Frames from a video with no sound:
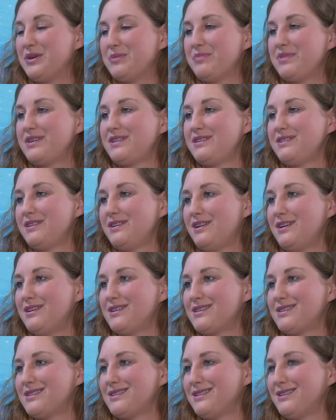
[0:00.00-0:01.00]
but in the
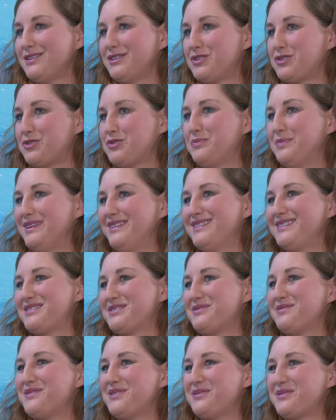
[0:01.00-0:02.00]
last 2 minutes
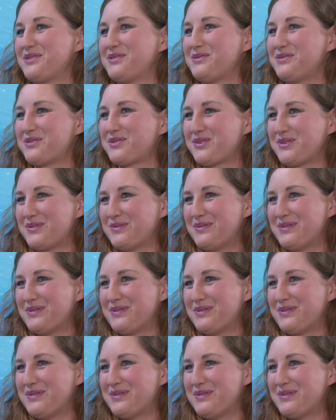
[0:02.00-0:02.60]
of our talk show,